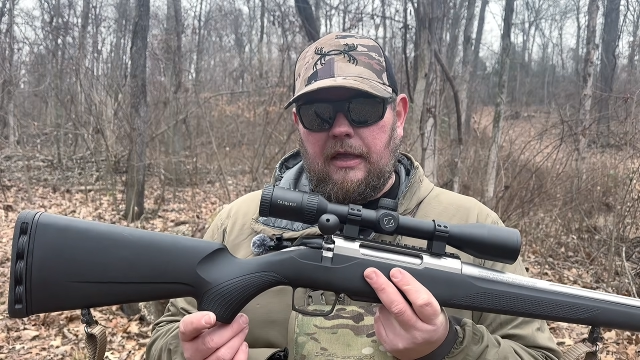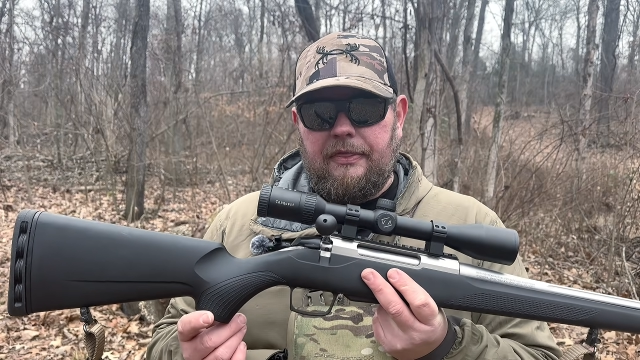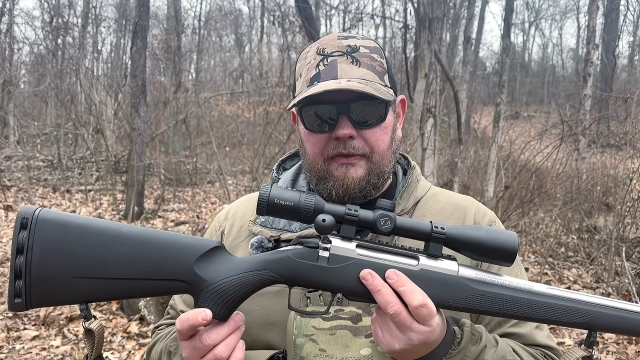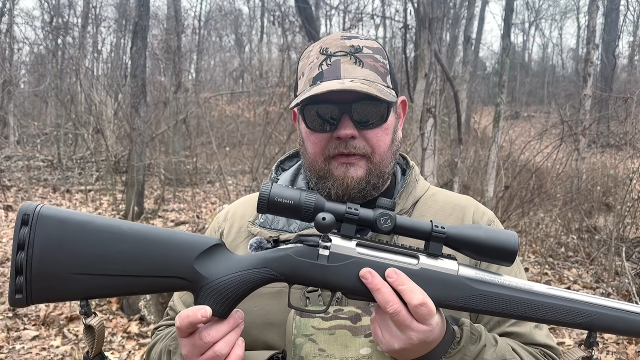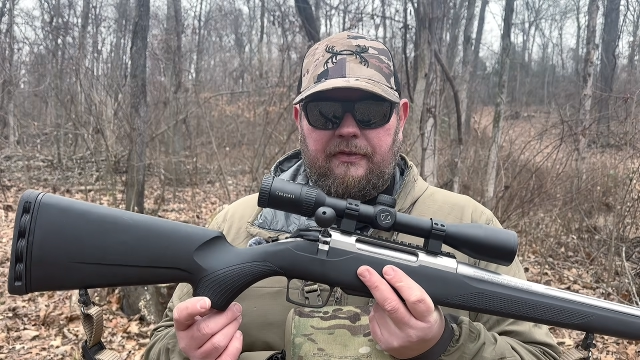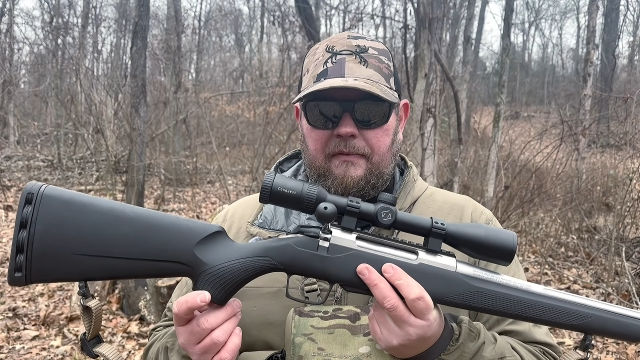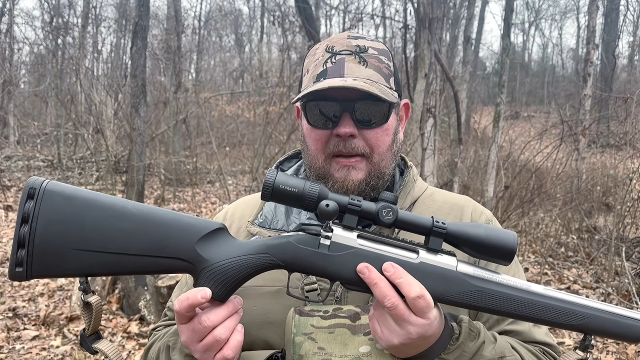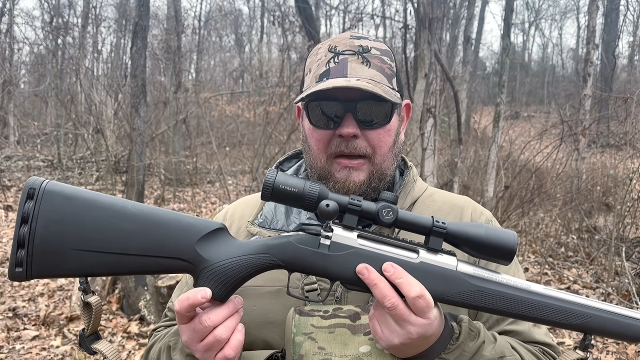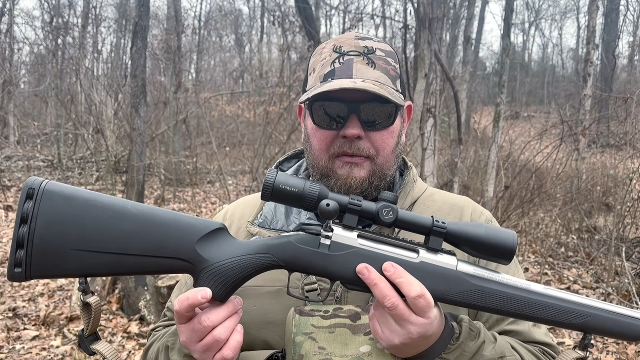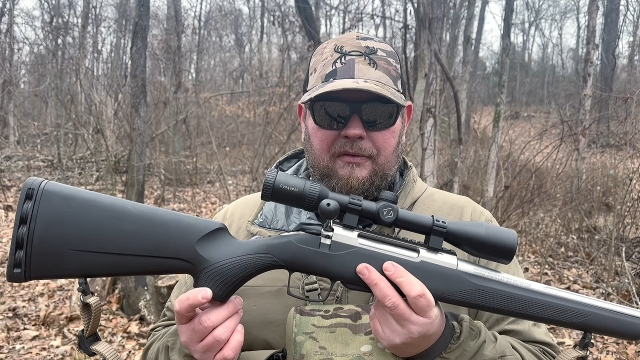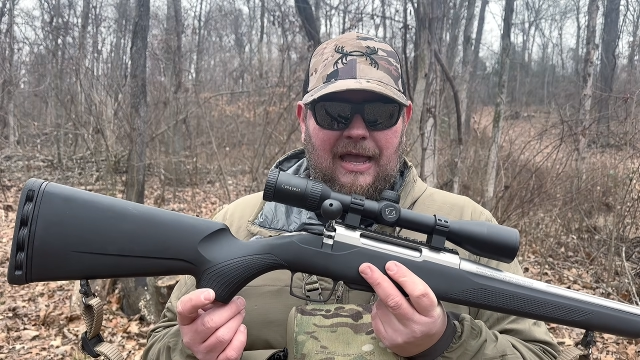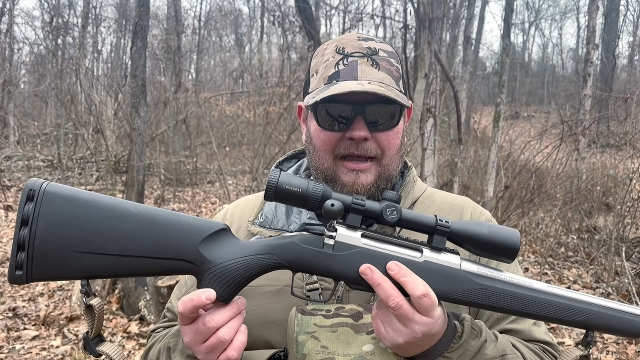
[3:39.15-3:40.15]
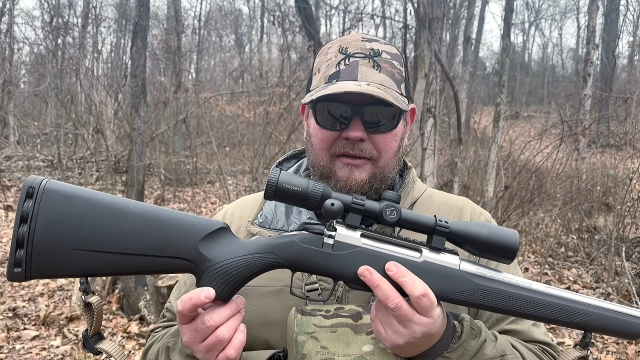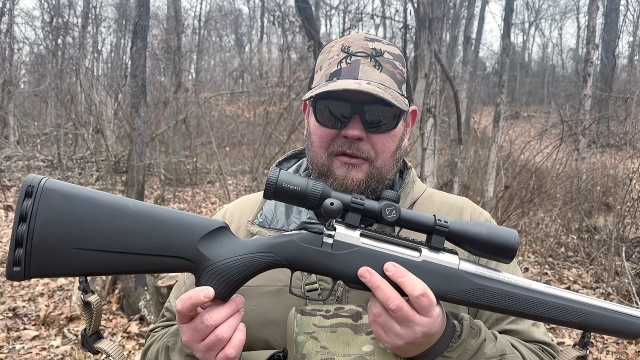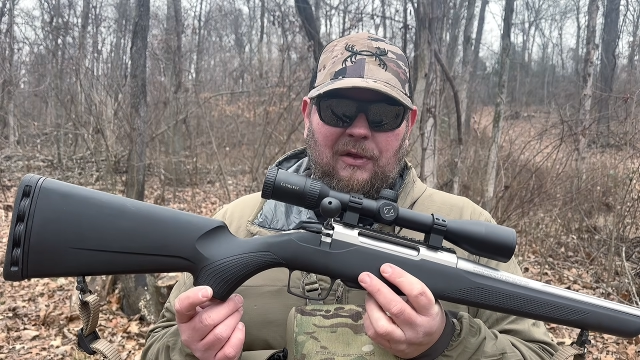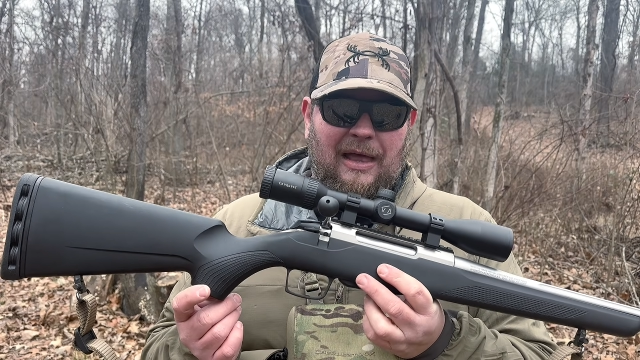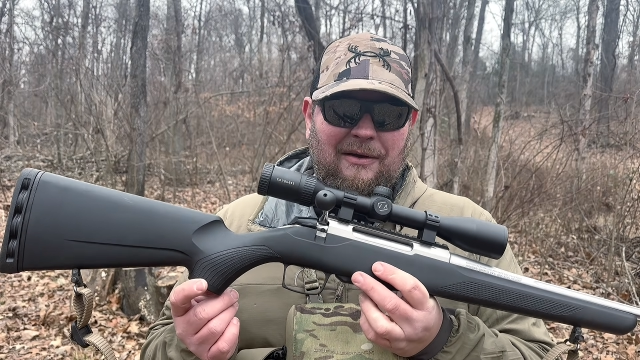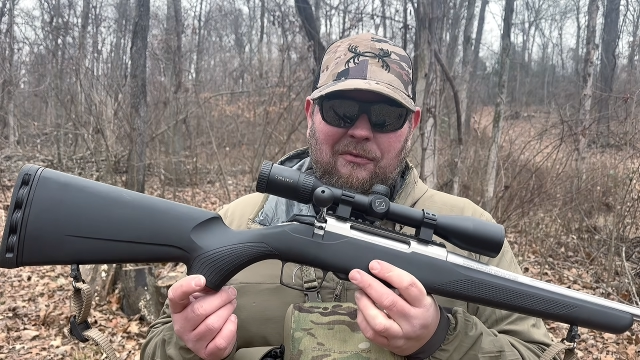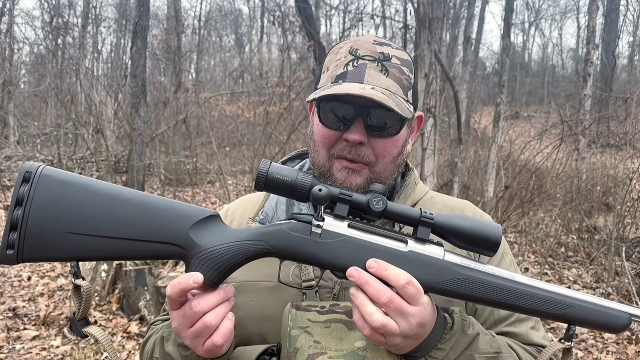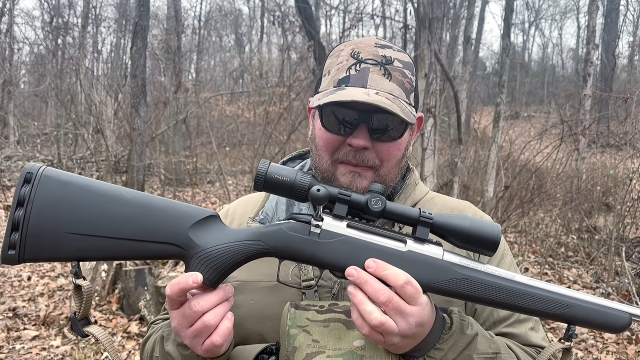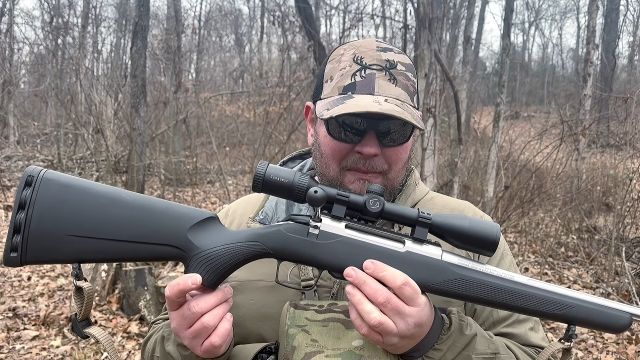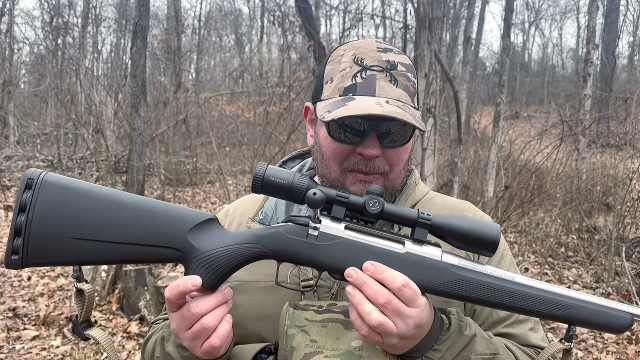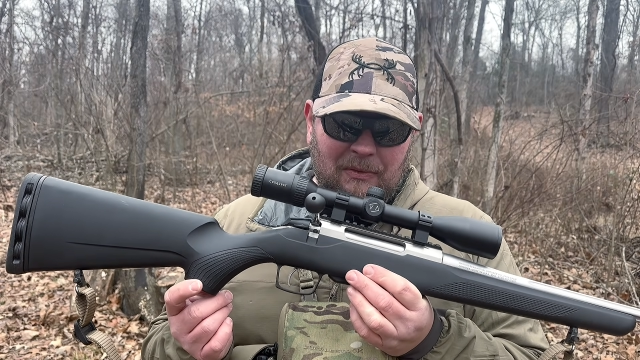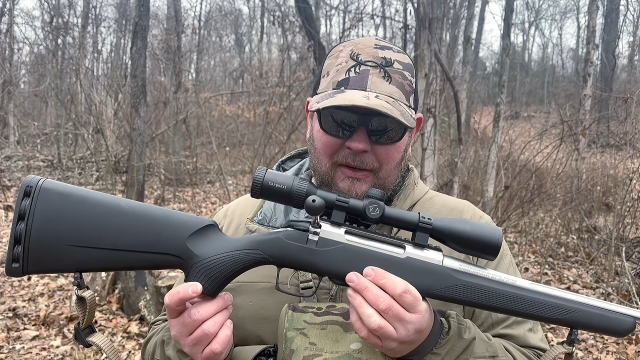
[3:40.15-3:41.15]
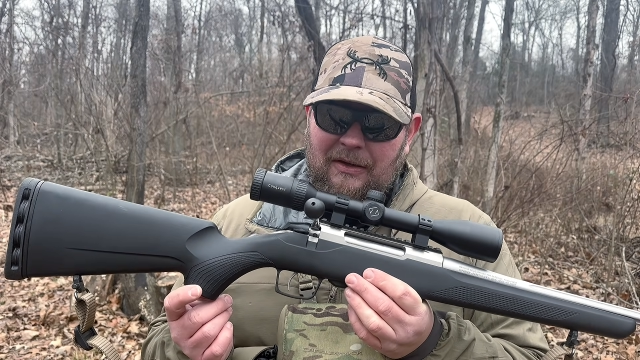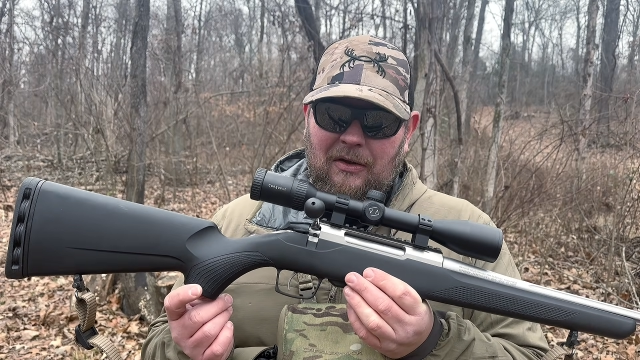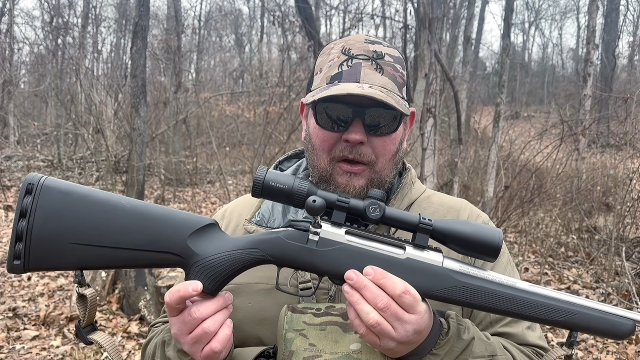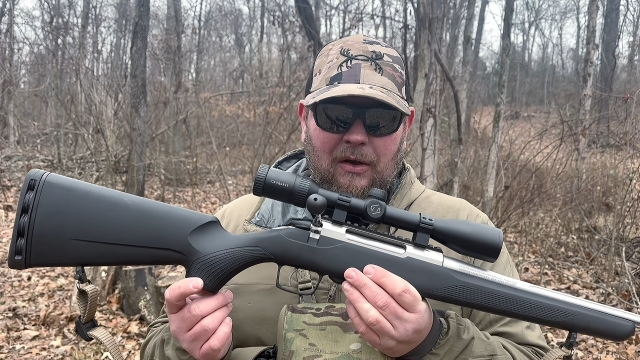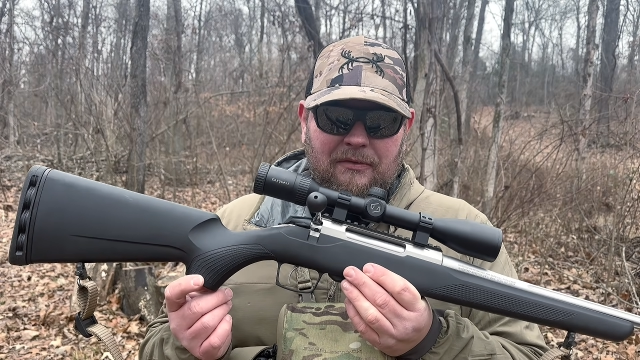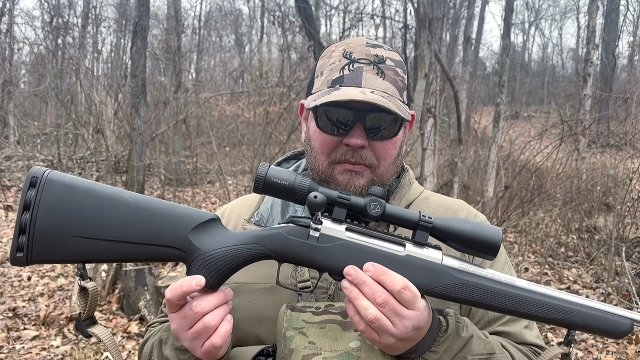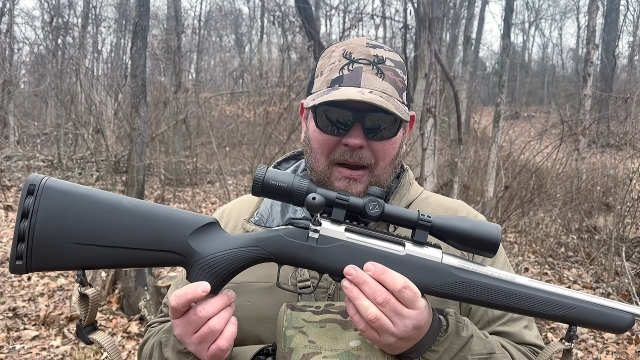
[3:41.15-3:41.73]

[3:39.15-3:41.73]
This is the Mountain Tactical. I don't remember what it cost,